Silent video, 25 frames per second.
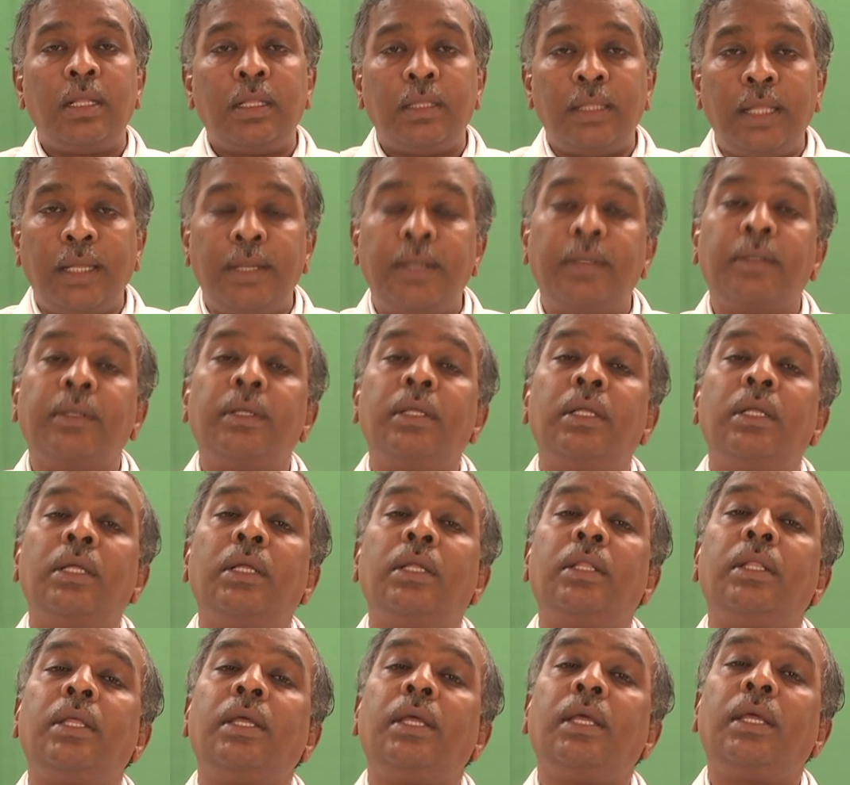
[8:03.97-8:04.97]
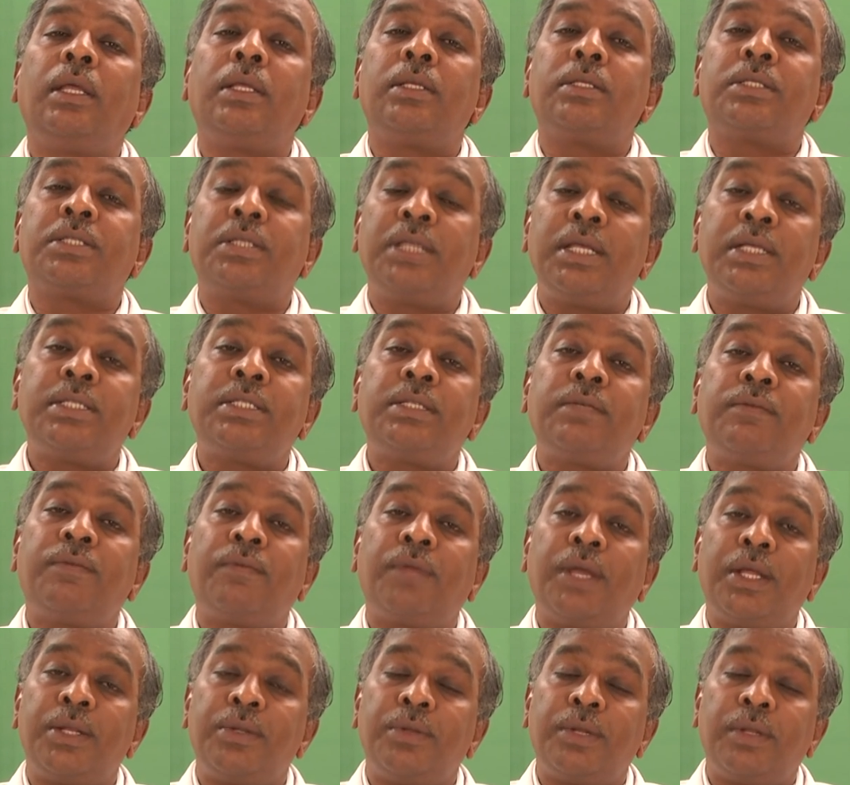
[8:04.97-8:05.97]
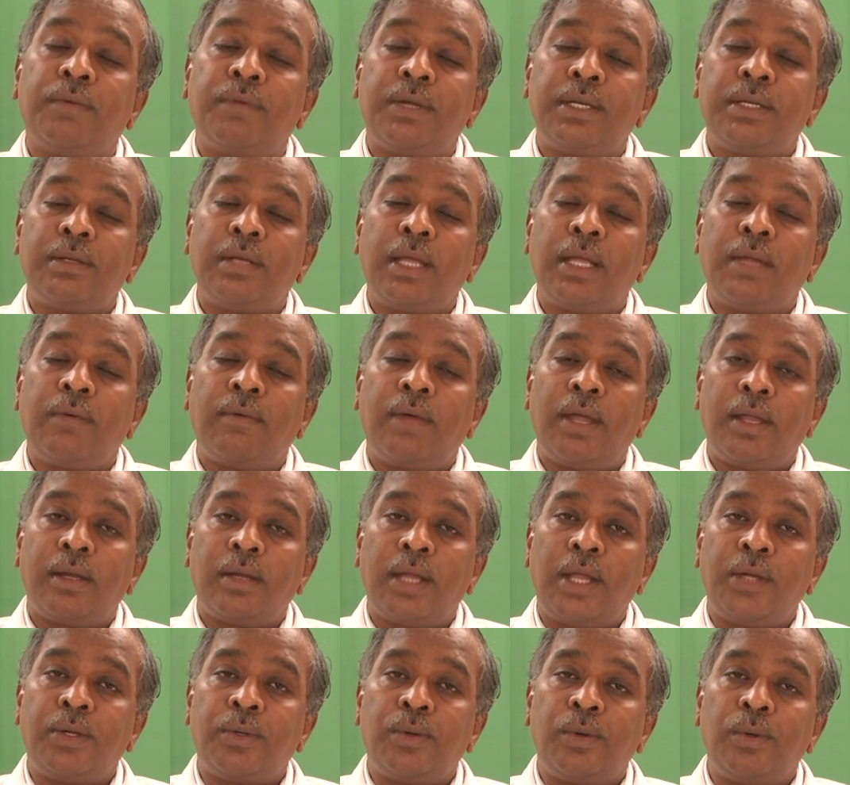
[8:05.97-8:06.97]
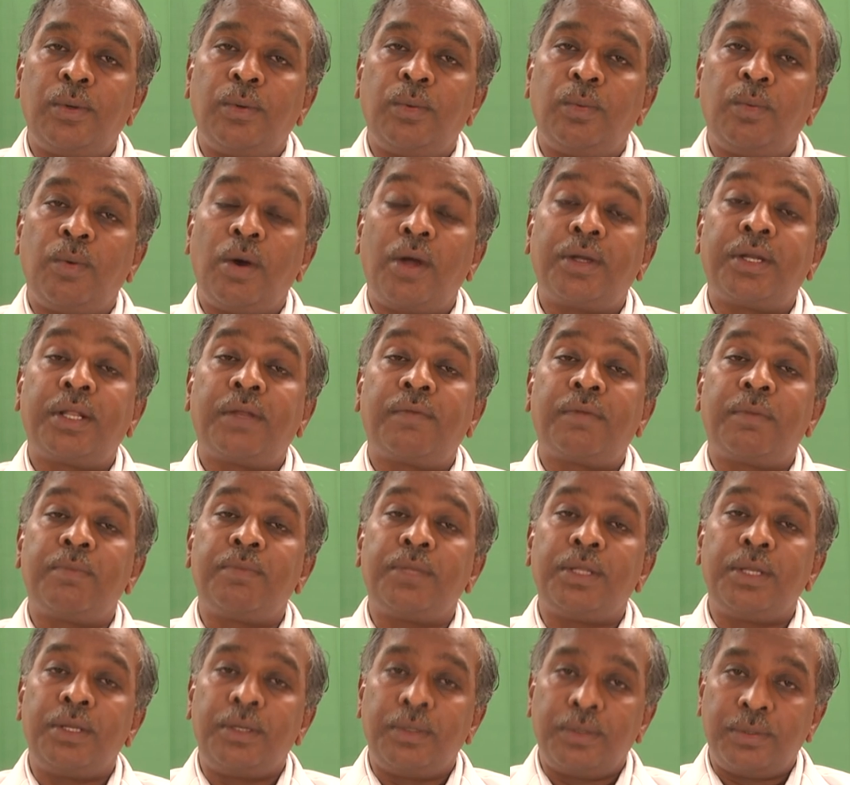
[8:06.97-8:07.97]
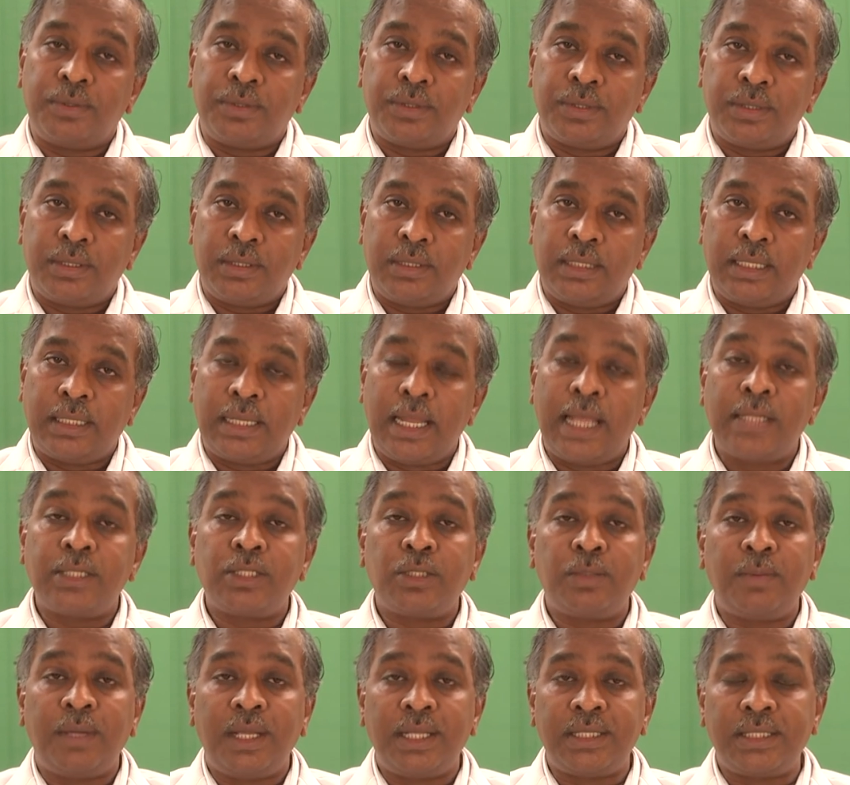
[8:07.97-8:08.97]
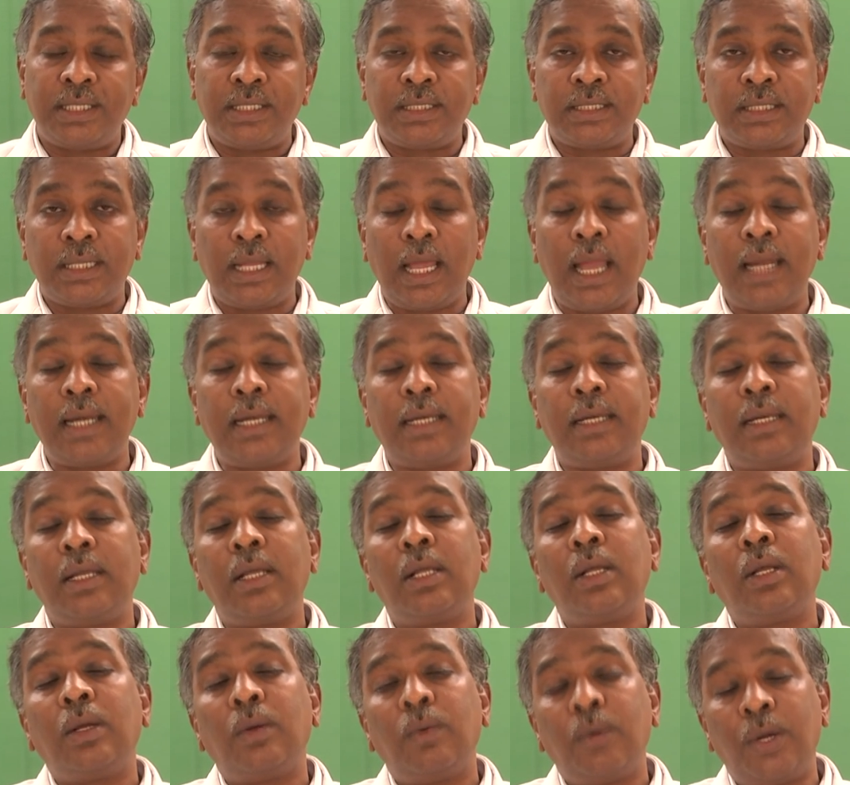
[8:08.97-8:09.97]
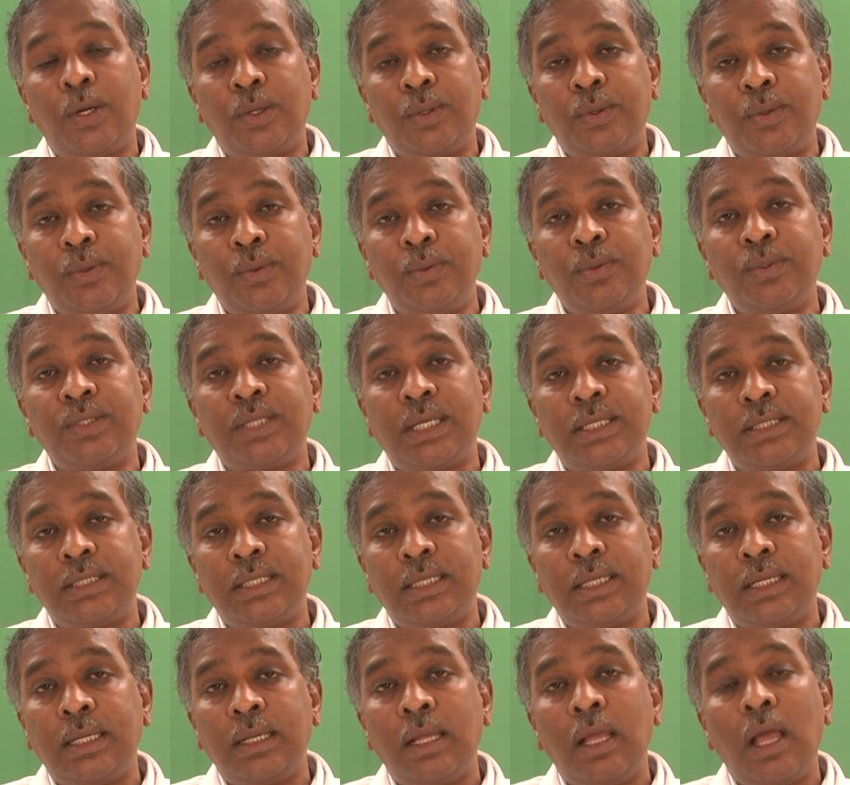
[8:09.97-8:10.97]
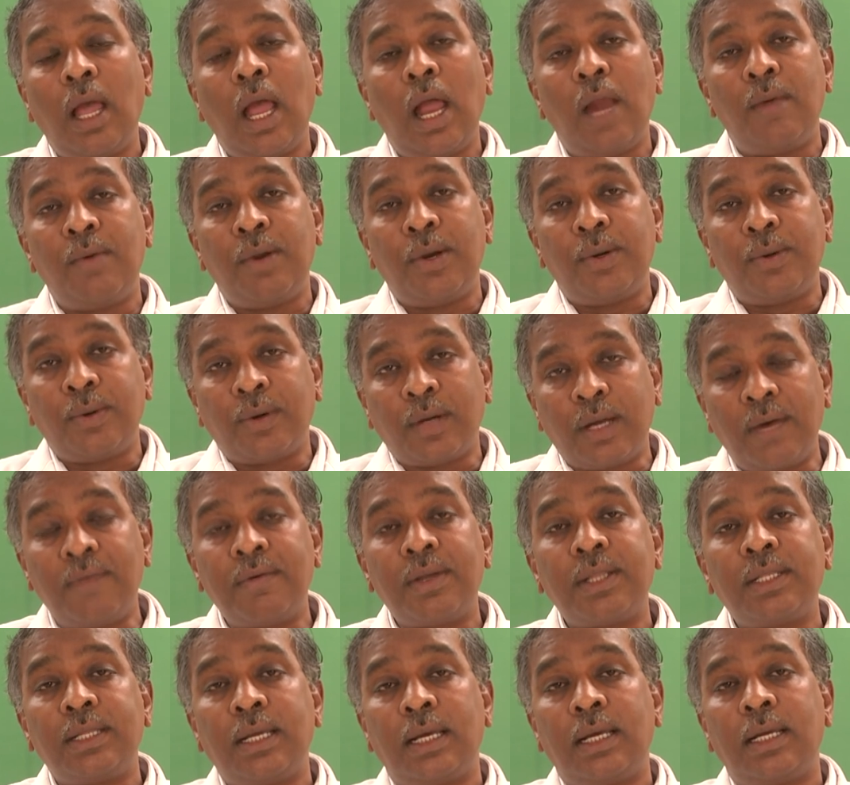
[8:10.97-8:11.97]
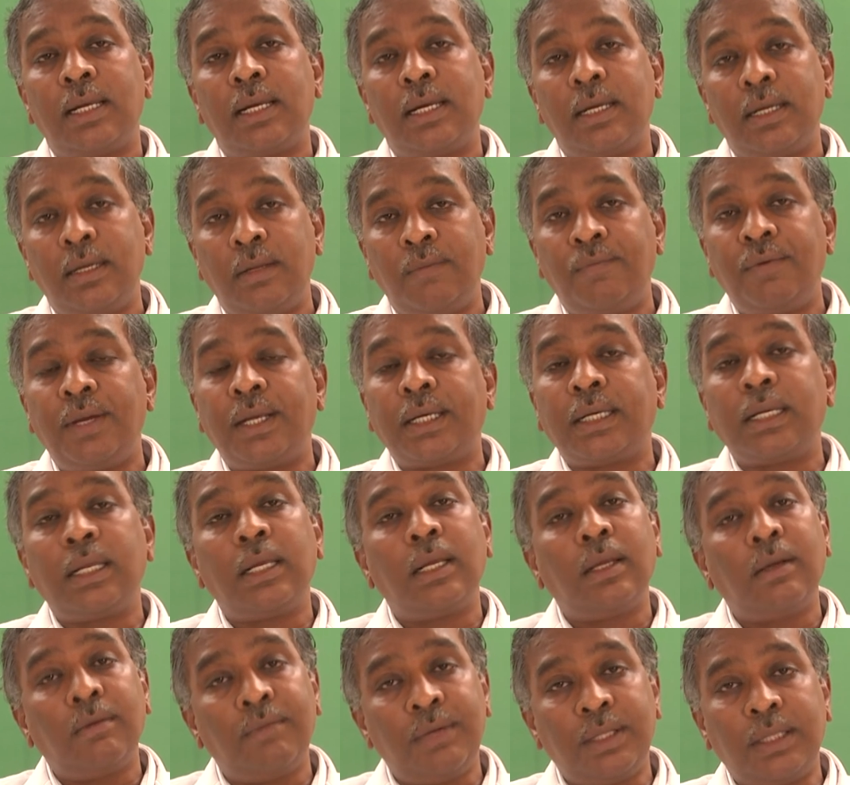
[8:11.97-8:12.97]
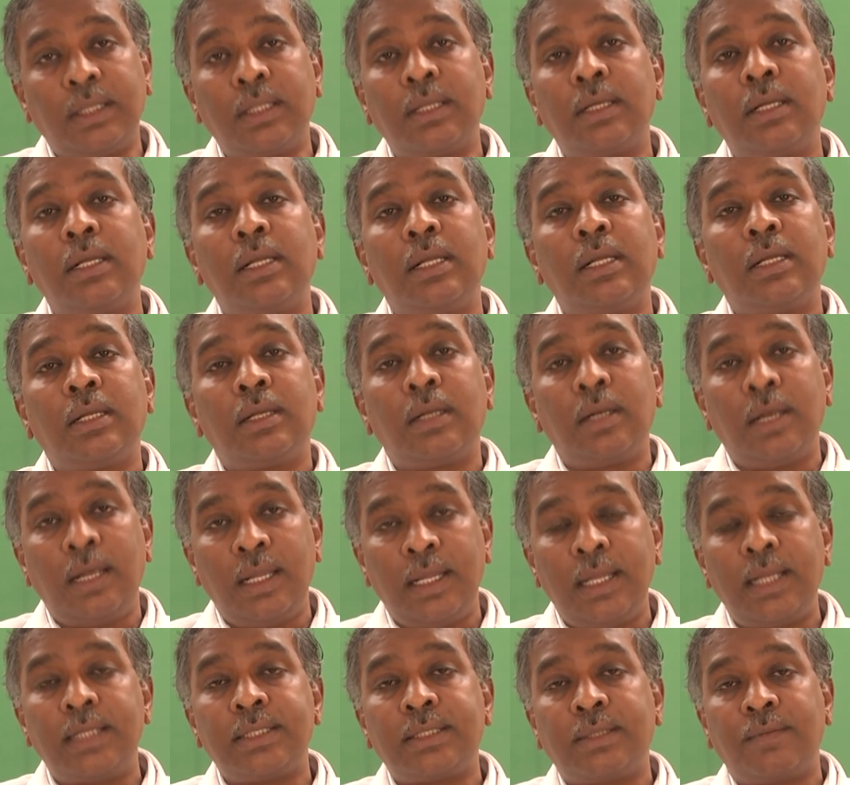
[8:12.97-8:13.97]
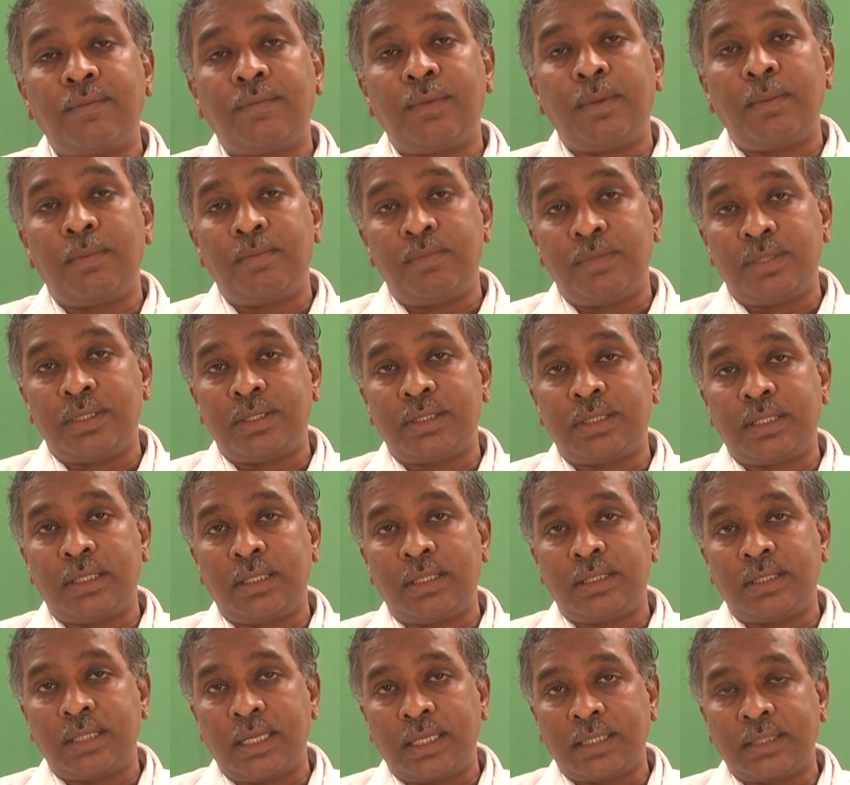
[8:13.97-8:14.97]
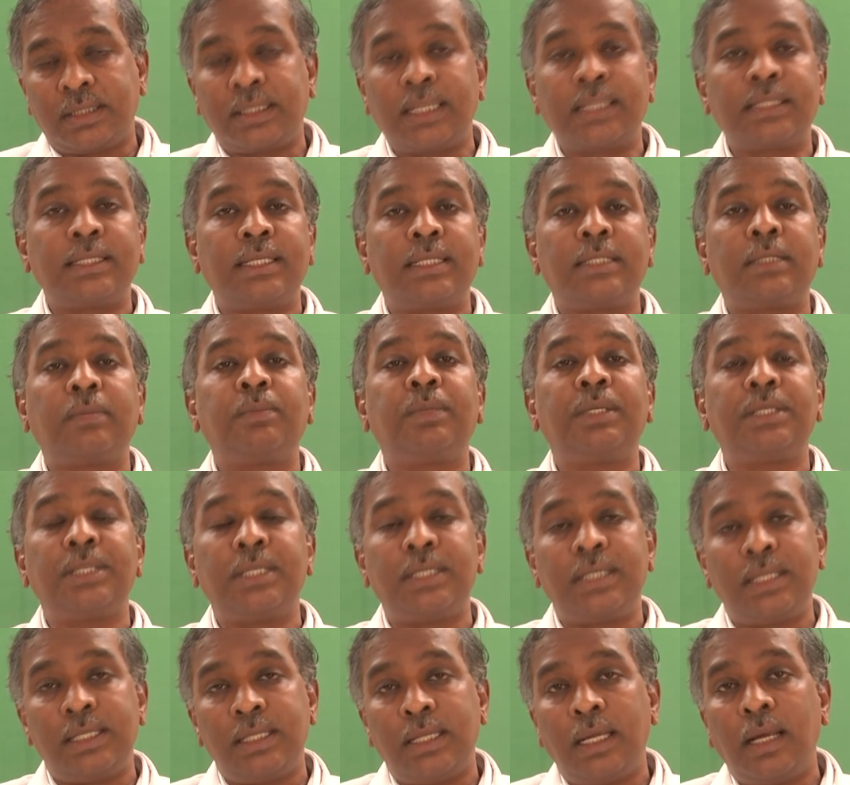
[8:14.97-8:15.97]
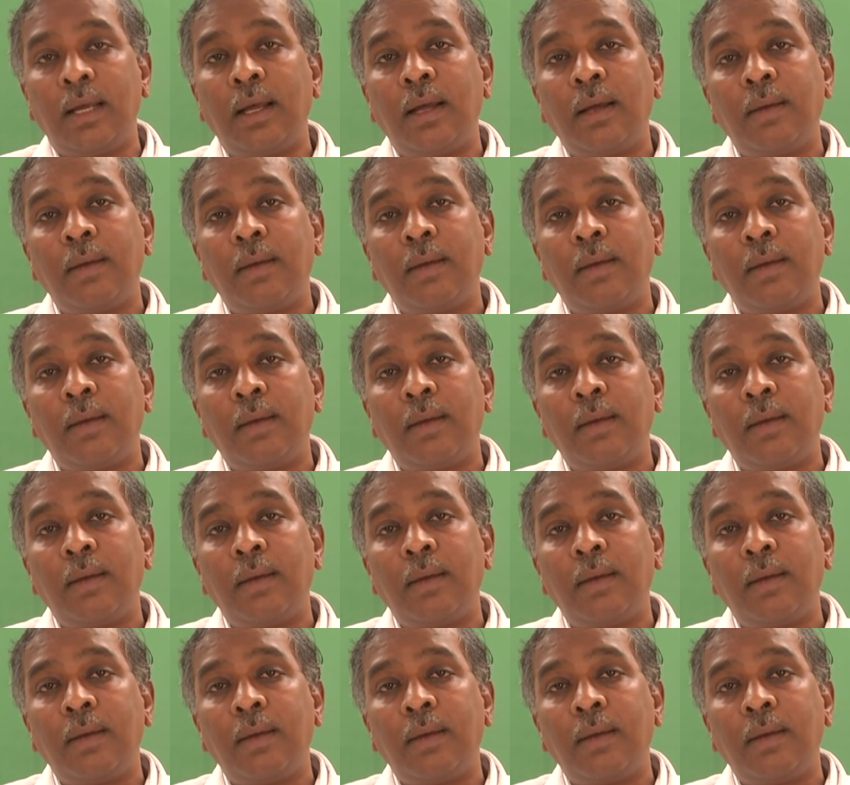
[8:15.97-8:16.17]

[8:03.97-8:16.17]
Then the CSF rhinorrhea, what I told you, water from the nose, that has to be assessed and we have to do surgery and we have to cover the defect with layers of the structures present in the